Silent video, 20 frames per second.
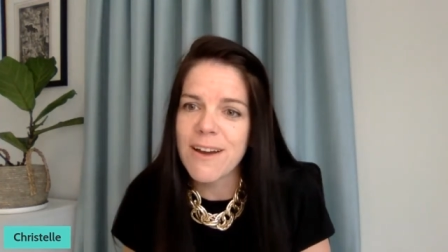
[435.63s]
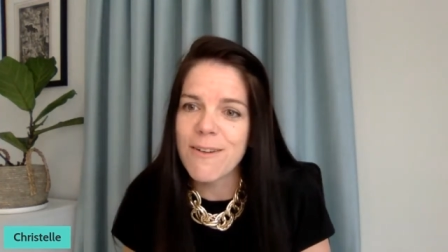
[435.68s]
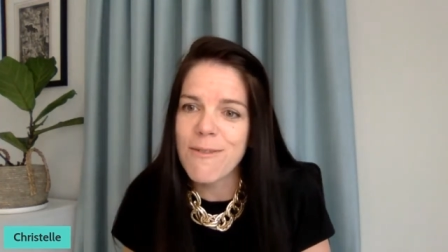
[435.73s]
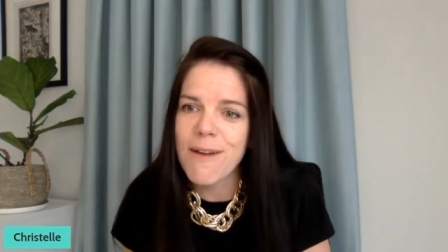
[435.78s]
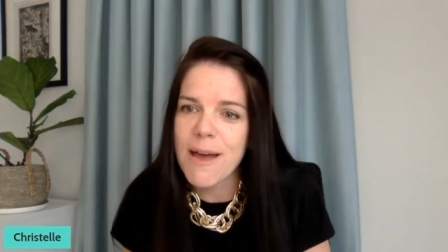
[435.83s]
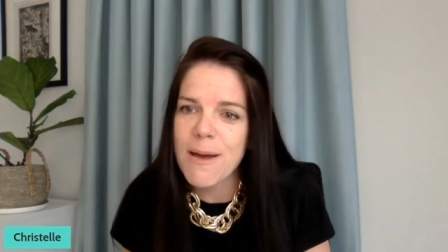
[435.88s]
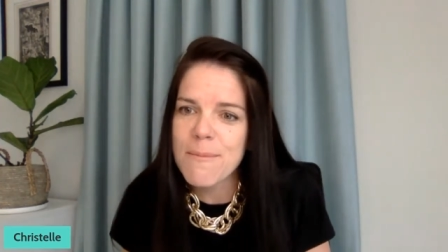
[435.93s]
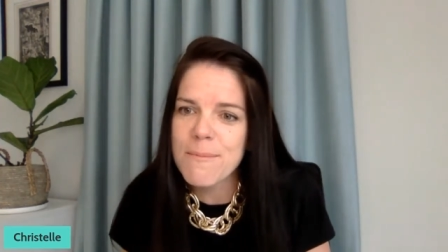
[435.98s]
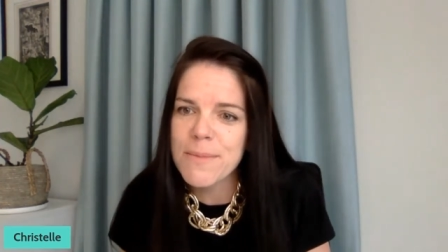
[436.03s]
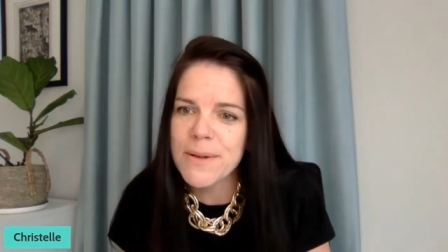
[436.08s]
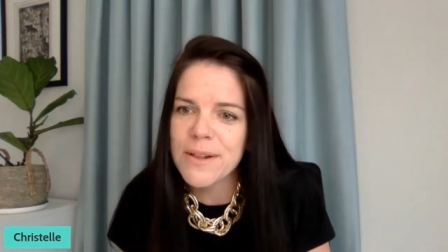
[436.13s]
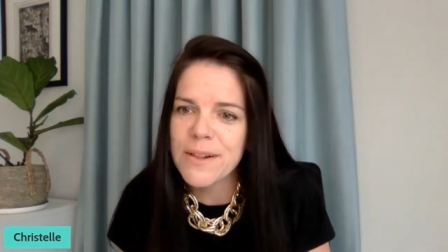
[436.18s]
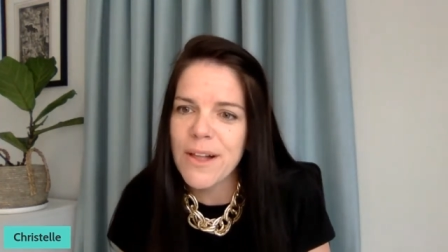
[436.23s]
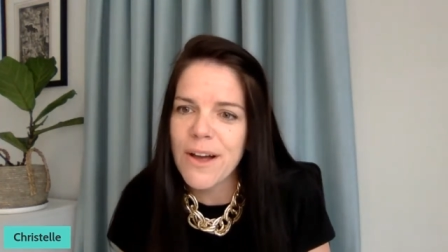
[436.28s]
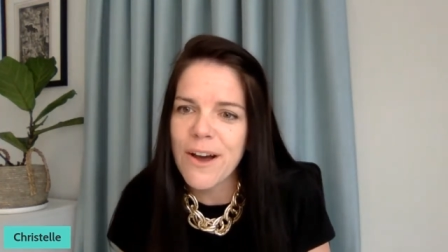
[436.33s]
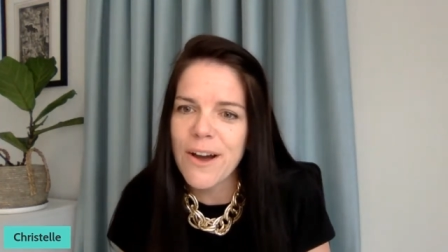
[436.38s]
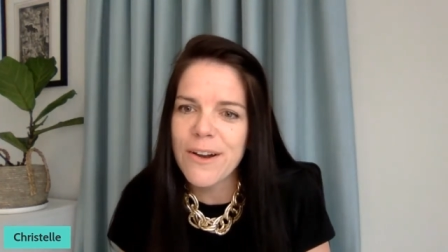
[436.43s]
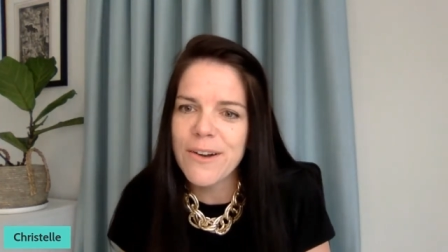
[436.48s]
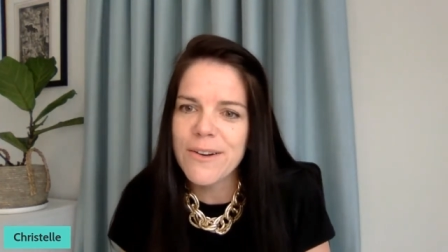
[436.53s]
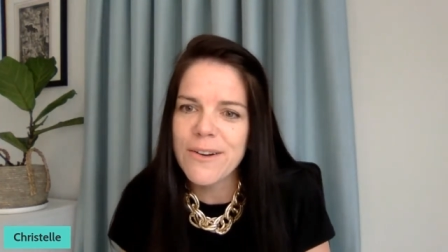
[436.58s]
I
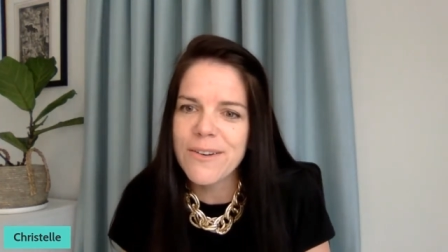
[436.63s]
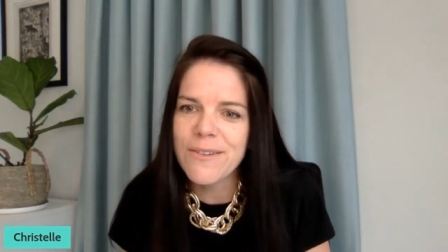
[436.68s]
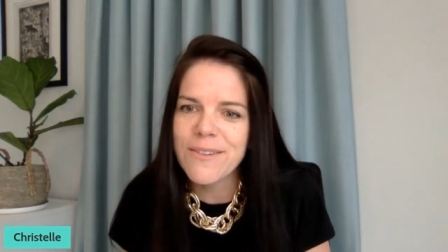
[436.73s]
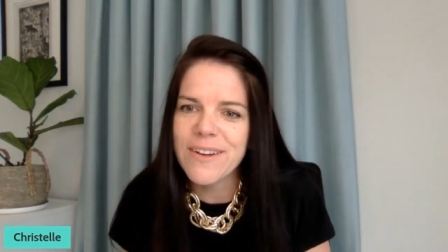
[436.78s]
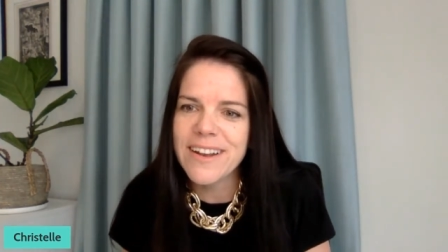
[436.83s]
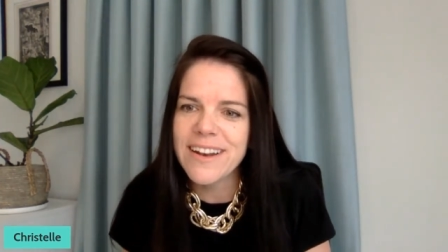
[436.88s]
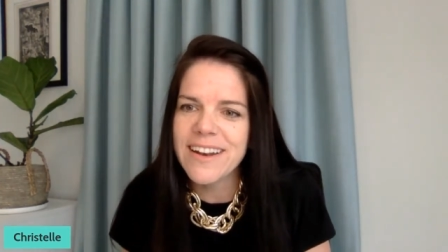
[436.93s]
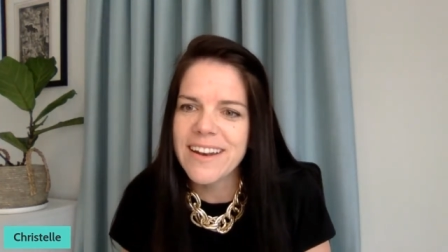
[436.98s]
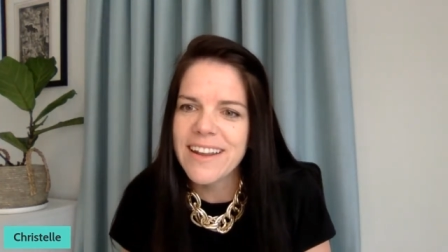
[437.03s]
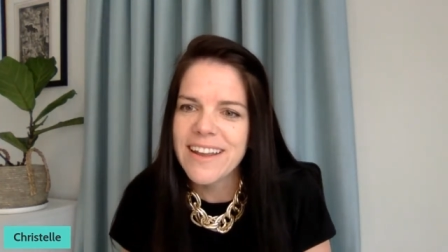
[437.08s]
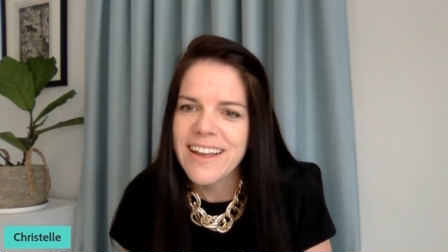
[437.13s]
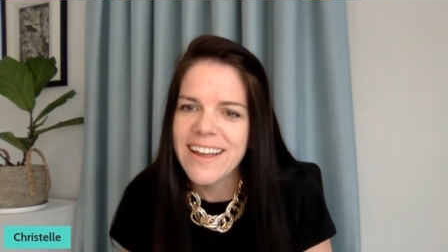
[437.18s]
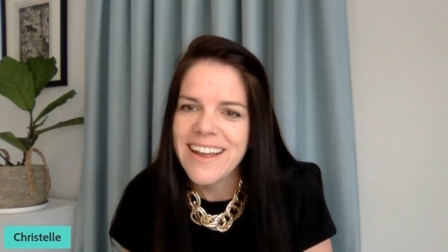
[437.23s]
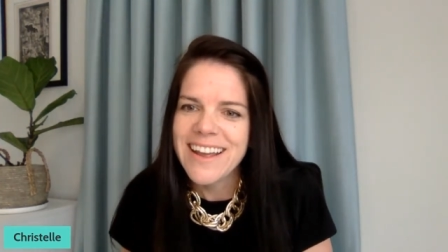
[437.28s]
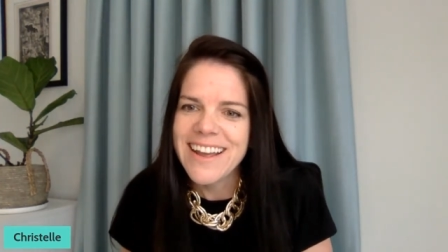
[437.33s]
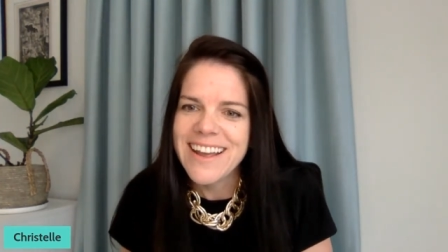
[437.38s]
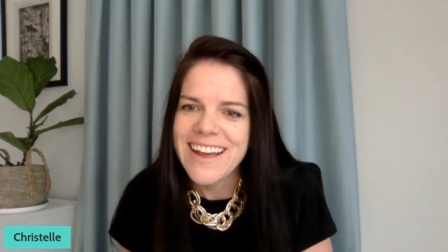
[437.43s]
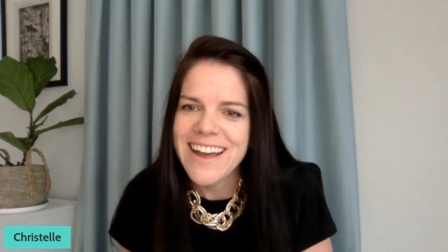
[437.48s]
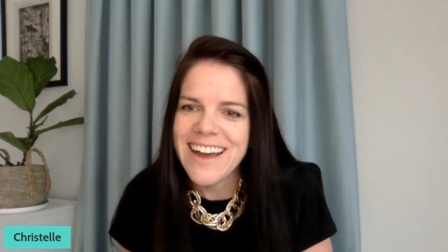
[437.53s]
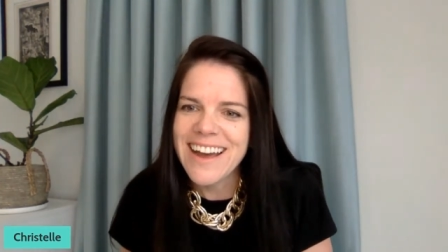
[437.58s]
ramble on when
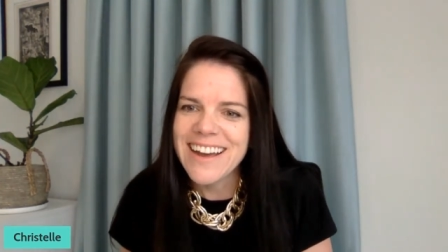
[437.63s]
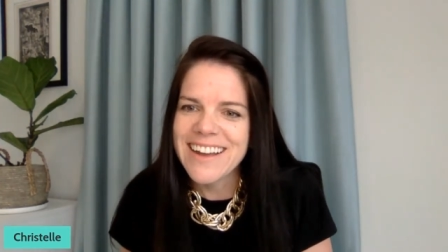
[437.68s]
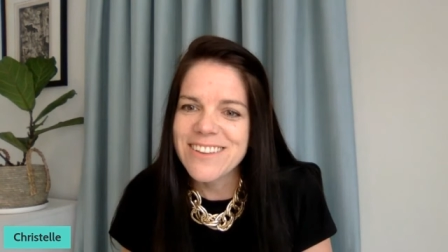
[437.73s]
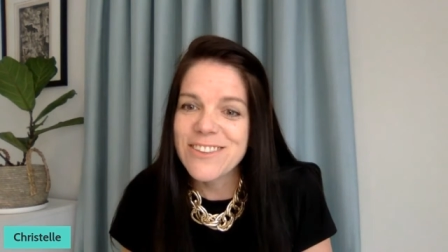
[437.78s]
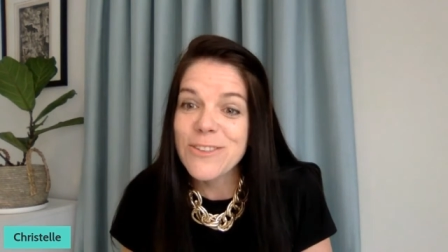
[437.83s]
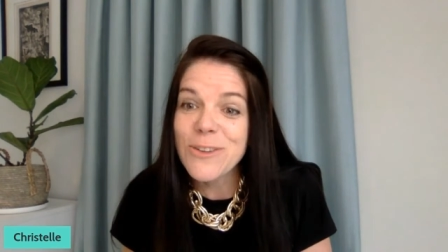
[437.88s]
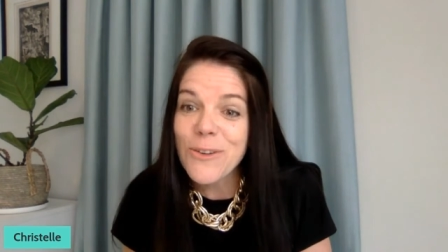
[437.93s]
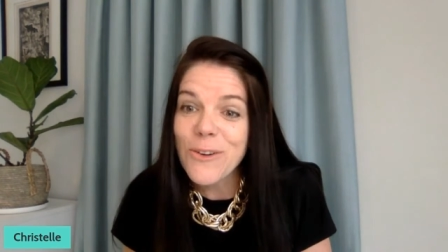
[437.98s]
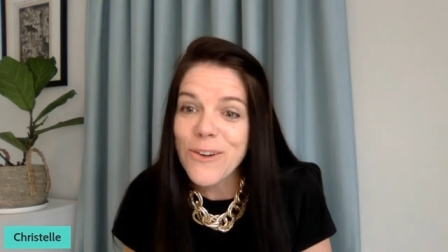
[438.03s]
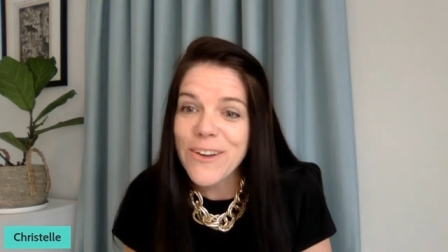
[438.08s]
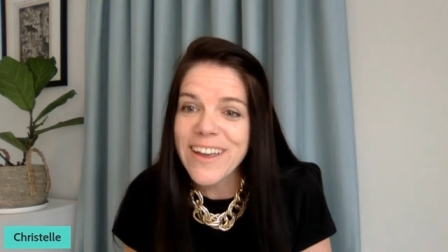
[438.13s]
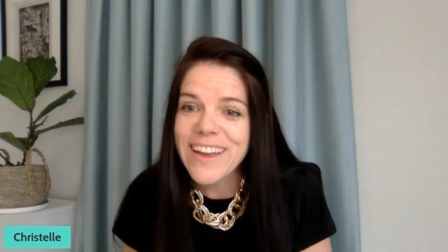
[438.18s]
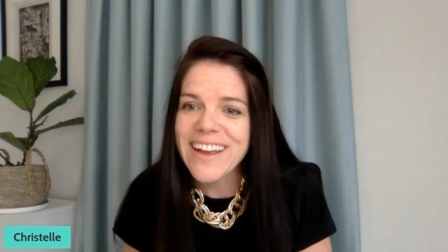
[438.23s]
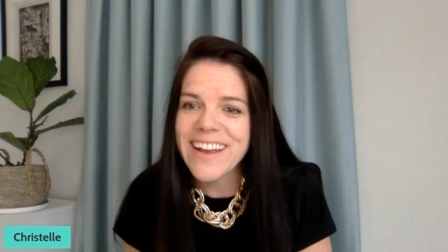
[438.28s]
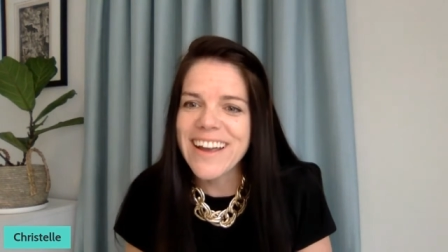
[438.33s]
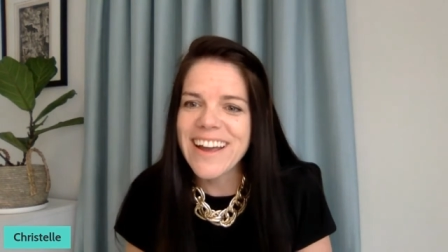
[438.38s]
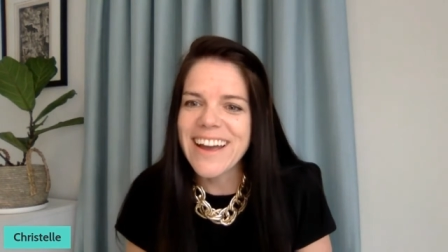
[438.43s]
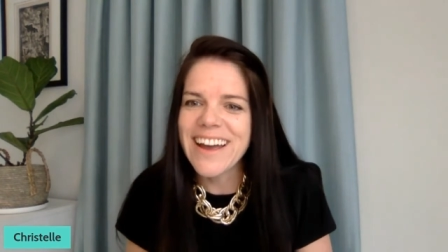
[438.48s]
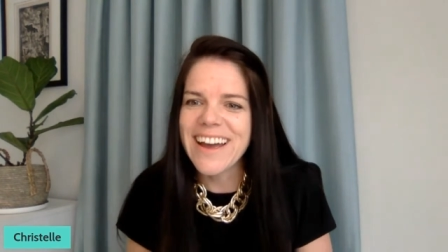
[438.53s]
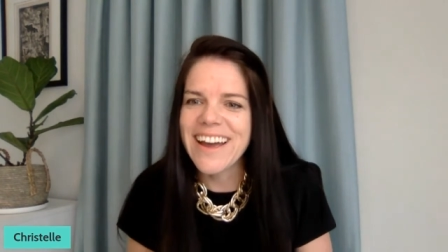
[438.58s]
uh,
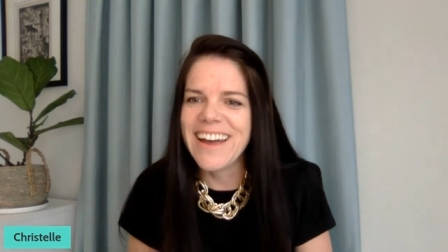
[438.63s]
talking,